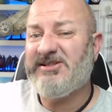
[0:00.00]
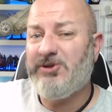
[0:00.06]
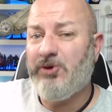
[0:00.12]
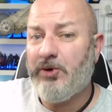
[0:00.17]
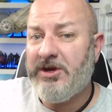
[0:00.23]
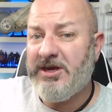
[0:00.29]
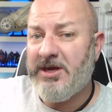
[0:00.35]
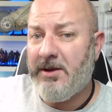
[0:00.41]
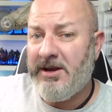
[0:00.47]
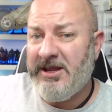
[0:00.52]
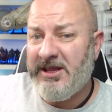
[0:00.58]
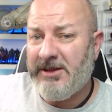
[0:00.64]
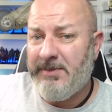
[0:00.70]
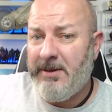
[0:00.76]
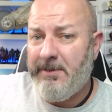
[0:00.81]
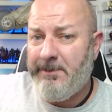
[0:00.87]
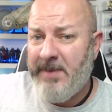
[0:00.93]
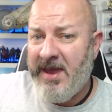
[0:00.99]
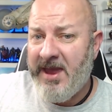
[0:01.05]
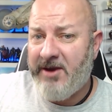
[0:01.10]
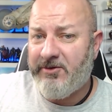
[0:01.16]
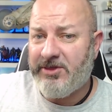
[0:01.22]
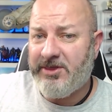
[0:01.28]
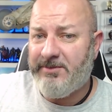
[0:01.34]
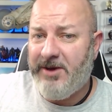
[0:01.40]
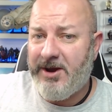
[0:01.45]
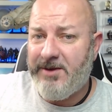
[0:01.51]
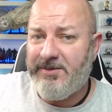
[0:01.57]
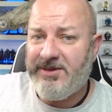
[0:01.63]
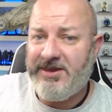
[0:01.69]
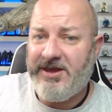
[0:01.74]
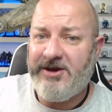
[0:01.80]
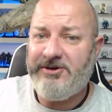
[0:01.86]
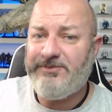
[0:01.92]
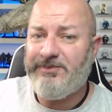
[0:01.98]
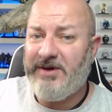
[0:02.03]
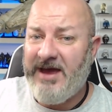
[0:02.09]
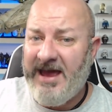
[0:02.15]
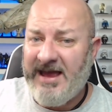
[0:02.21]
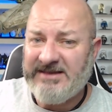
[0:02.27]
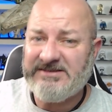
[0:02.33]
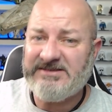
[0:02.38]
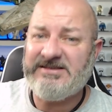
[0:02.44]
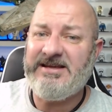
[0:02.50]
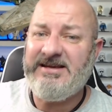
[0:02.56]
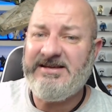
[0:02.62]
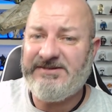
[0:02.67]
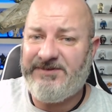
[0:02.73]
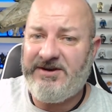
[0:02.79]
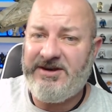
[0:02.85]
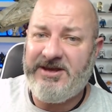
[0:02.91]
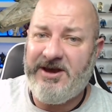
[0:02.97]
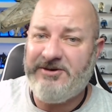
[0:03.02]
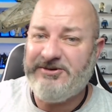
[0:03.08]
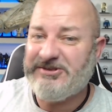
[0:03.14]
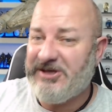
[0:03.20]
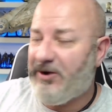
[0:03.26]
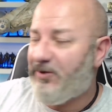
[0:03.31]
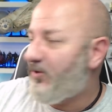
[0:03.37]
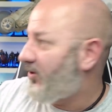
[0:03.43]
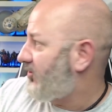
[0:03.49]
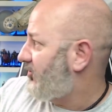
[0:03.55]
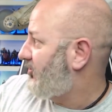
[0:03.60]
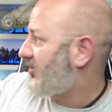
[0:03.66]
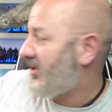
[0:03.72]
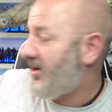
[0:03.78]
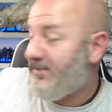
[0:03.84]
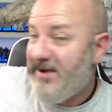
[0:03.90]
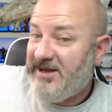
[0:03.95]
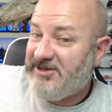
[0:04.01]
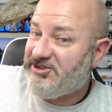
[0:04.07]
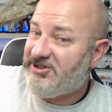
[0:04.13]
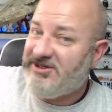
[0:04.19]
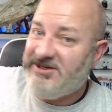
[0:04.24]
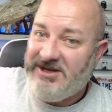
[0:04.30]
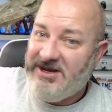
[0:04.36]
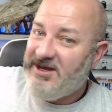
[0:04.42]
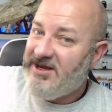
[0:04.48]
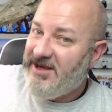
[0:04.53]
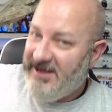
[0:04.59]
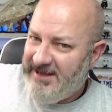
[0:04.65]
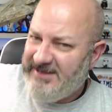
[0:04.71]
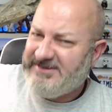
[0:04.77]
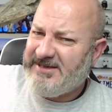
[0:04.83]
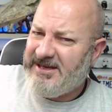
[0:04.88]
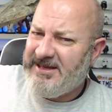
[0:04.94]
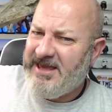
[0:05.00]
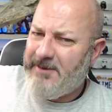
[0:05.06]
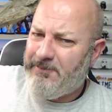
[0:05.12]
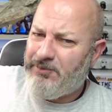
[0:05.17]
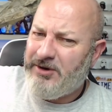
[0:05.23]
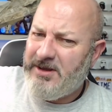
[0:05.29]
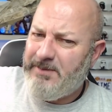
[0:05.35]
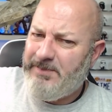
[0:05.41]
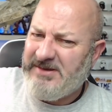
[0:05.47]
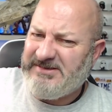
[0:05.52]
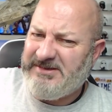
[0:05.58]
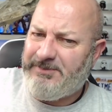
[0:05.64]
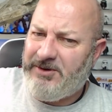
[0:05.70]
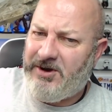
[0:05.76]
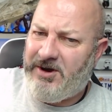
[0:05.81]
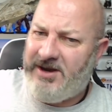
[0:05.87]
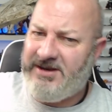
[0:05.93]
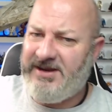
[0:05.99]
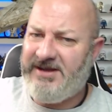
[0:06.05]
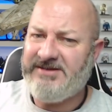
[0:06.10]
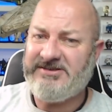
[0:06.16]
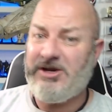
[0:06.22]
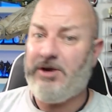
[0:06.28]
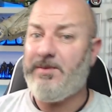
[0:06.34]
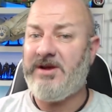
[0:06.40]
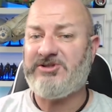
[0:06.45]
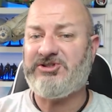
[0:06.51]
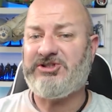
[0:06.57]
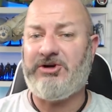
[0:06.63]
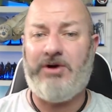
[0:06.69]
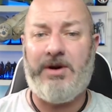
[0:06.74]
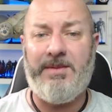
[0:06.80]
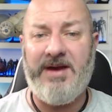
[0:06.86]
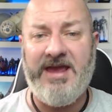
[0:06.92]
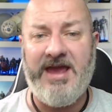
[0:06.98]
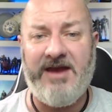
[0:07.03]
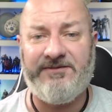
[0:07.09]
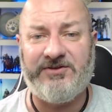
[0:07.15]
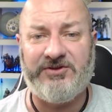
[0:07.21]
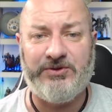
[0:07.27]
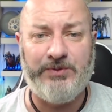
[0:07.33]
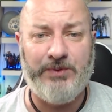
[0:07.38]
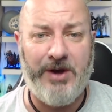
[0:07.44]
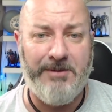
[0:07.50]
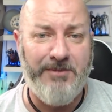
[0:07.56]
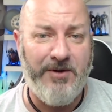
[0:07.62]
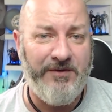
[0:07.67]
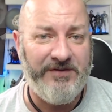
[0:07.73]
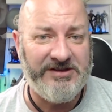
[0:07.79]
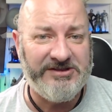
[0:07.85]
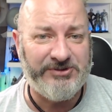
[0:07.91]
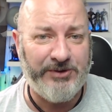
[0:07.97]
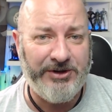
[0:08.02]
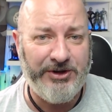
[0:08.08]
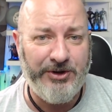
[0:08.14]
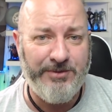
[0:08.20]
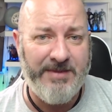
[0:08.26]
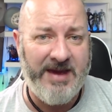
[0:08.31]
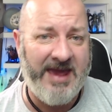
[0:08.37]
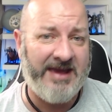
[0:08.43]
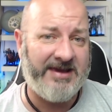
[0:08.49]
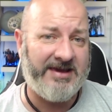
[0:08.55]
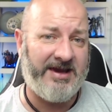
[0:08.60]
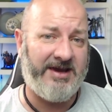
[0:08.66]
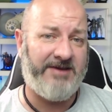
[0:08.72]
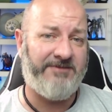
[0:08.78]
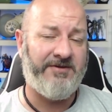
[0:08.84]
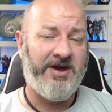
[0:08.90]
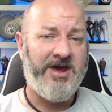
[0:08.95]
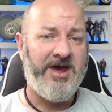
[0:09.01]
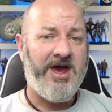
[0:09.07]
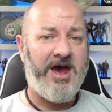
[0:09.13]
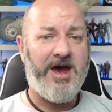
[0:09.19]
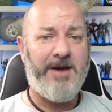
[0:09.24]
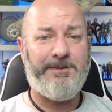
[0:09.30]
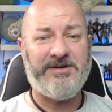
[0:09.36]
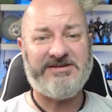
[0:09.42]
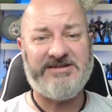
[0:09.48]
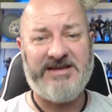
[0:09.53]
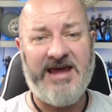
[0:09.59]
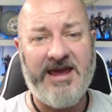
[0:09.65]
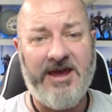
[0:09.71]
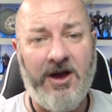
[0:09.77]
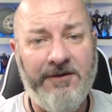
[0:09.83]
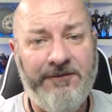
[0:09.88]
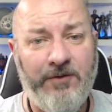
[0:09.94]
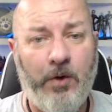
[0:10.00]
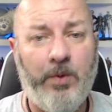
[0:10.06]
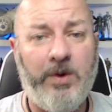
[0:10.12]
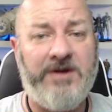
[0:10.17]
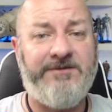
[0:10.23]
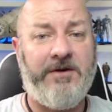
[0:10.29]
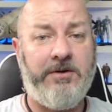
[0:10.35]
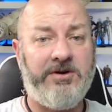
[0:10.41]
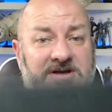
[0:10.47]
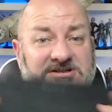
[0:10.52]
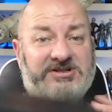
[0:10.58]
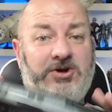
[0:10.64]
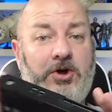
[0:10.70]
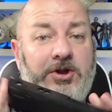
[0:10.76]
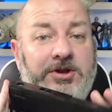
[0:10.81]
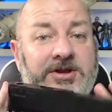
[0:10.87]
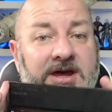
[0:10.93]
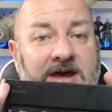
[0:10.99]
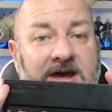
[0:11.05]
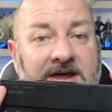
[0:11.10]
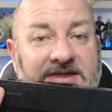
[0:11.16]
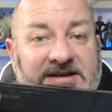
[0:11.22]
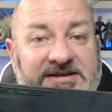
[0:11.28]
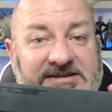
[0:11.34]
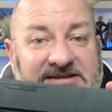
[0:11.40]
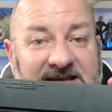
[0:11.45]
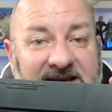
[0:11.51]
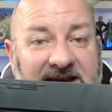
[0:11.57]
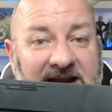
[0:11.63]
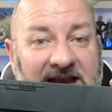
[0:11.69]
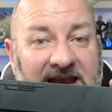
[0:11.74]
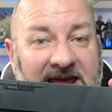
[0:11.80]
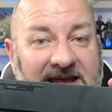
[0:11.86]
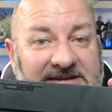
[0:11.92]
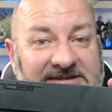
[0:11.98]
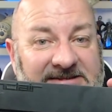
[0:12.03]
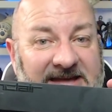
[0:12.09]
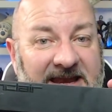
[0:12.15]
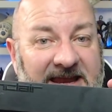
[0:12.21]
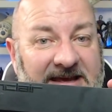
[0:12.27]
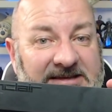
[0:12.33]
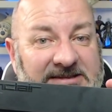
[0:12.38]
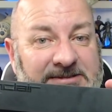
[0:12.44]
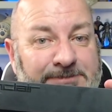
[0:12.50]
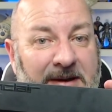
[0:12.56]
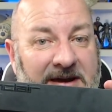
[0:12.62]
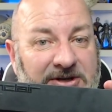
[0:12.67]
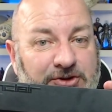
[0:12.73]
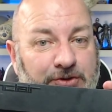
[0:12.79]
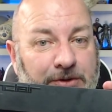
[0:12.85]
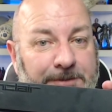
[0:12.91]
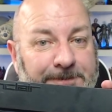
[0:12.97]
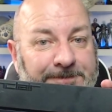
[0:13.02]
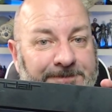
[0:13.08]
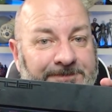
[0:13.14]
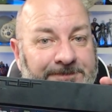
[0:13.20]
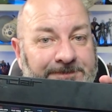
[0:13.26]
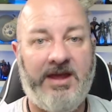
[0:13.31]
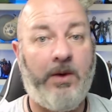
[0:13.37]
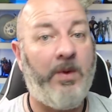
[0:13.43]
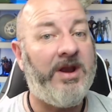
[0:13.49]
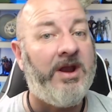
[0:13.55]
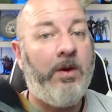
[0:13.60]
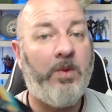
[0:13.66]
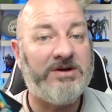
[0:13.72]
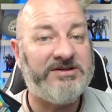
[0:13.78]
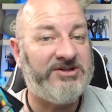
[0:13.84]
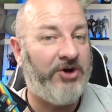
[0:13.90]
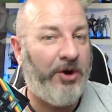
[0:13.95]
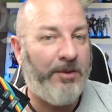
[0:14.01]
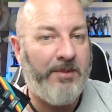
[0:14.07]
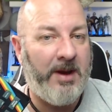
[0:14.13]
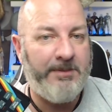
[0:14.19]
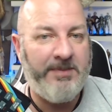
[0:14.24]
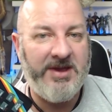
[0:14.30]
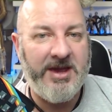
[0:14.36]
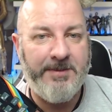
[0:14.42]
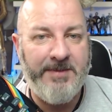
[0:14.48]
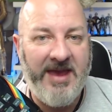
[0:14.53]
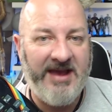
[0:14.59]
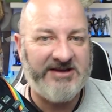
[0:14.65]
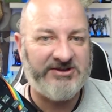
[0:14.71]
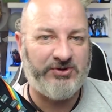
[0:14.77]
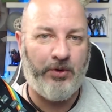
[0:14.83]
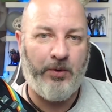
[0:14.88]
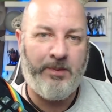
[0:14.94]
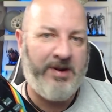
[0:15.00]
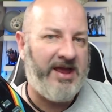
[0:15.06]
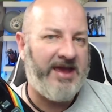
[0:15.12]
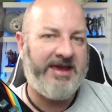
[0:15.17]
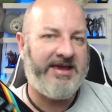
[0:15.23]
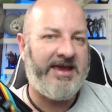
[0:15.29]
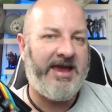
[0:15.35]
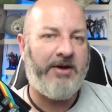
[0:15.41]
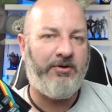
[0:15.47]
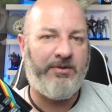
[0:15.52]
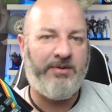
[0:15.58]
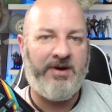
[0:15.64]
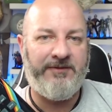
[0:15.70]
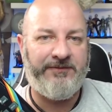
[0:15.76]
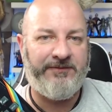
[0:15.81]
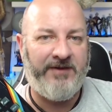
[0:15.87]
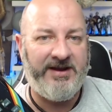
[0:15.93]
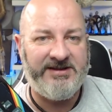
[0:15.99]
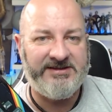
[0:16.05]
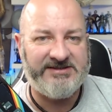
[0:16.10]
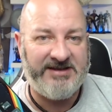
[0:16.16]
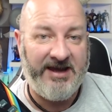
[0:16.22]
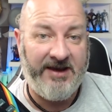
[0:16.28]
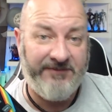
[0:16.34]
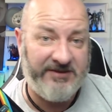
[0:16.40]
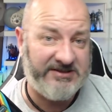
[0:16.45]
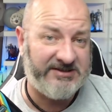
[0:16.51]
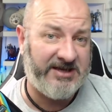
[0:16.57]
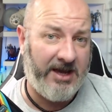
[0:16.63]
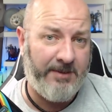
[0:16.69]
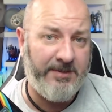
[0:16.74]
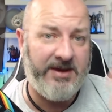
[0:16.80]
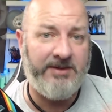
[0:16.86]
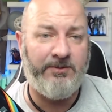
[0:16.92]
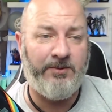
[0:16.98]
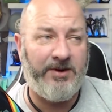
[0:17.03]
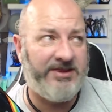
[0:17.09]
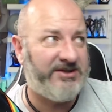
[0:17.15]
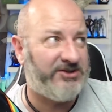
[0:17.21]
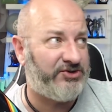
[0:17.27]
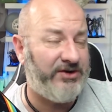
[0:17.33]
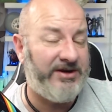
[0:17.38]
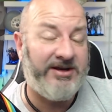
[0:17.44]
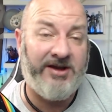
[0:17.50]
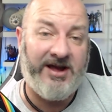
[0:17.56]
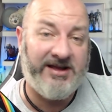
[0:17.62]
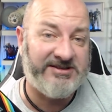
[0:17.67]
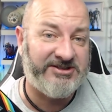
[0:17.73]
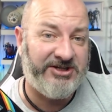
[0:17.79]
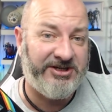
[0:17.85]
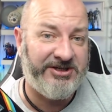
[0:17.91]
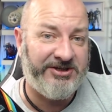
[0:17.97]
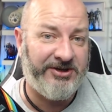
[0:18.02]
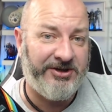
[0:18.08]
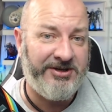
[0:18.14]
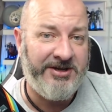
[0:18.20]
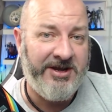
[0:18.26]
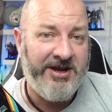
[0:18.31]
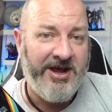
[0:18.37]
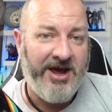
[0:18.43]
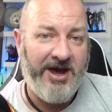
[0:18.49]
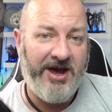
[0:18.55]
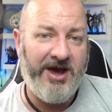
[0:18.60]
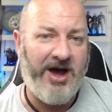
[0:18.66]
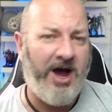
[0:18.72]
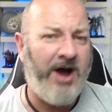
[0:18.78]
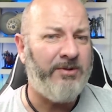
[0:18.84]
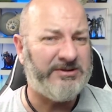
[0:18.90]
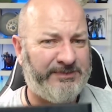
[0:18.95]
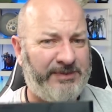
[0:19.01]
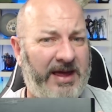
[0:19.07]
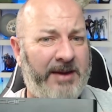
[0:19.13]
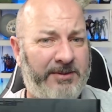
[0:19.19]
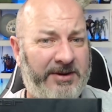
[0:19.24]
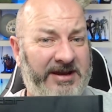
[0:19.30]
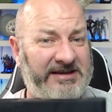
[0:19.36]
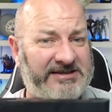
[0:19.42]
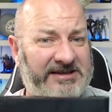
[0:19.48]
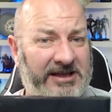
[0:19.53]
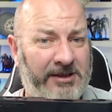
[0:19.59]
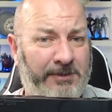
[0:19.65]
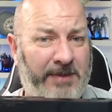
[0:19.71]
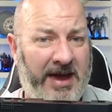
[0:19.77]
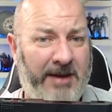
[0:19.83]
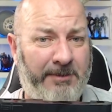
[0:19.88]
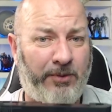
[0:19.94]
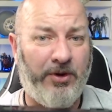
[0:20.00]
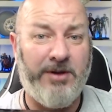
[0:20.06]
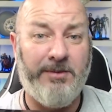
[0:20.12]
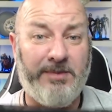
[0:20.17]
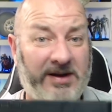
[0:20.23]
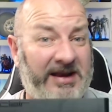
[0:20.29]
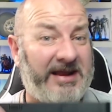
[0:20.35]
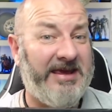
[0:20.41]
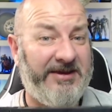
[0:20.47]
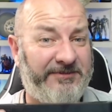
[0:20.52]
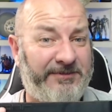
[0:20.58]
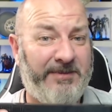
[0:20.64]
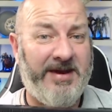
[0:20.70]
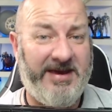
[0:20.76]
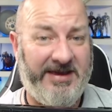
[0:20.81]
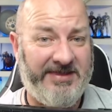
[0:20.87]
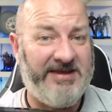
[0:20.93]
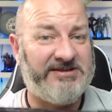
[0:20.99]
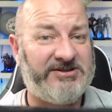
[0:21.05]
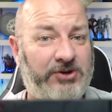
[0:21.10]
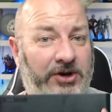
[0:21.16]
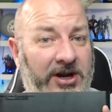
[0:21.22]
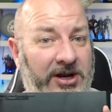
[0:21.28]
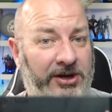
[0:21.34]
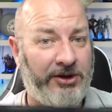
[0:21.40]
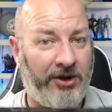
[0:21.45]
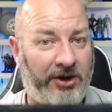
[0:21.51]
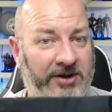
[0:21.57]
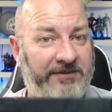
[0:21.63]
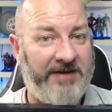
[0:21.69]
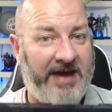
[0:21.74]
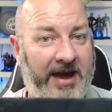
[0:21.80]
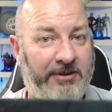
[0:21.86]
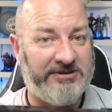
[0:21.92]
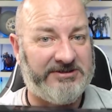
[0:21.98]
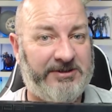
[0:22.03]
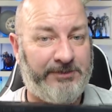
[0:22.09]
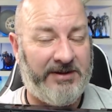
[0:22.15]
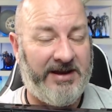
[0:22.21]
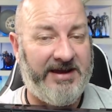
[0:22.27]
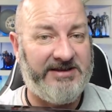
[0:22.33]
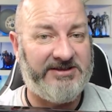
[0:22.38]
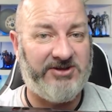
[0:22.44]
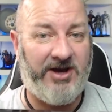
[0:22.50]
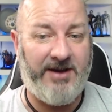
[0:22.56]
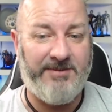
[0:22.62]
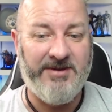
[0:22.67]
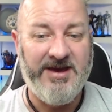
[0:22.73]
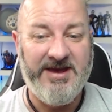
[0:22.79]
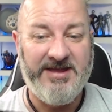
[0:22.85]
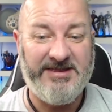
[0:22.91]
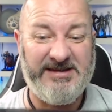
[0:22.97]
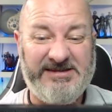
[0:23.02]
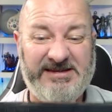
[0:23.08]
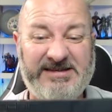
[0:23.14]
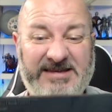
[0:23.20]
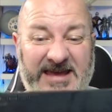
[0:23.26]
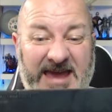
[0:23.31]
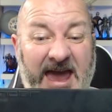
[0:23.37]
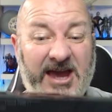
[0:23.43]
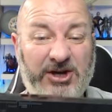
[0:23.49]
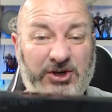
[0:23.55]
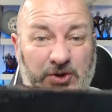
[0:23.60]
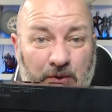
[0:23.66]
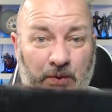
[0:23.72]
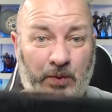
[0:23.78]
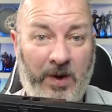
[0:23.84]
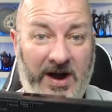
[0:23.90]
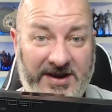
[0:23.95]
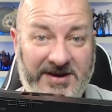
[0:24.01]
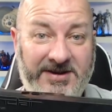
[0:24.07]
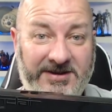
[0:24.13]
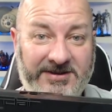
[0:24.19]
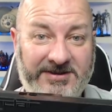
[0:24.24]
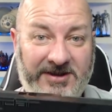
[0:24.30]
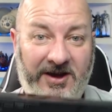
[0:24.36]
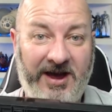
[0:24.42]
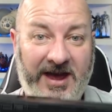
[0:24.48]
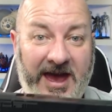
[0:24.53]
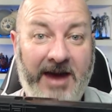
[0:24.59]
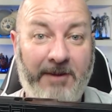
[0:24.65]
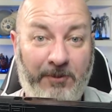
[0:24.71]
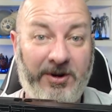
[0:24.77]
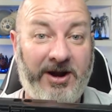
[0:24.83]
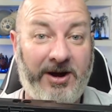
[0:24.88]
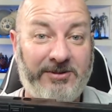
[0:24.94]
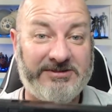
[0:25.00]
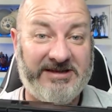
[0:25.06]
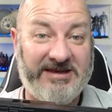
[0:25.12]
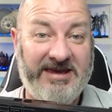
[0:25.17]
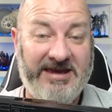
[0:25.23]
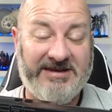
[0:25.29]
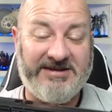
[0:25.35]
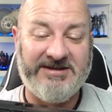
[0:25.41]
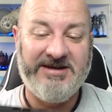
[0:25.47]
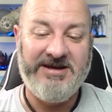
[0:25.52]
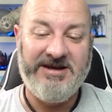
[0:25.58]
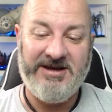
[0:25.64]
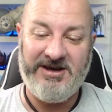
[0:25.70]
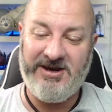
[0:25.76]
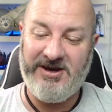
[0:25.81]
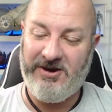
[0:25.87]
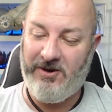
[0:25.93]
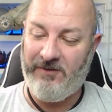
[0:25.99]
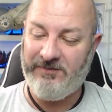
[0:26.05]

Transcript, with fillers: it's looking a little bit bare at the moment though, but as these videos go on, you can imagine it's going to get pretty busy behind here, so much so I may have to uh, move into a new man cave. Uh, but today I thought we'd focus on the Sinclair ZX Spectrum. Now when I wasn't on my BMX or playing out with my friends and having to come in when the streetlights turned on, uh, I was playing with this little bad boy and believe me, this got a lot of hours of playtime. This is the actual one that I had when I was a kid. Uh,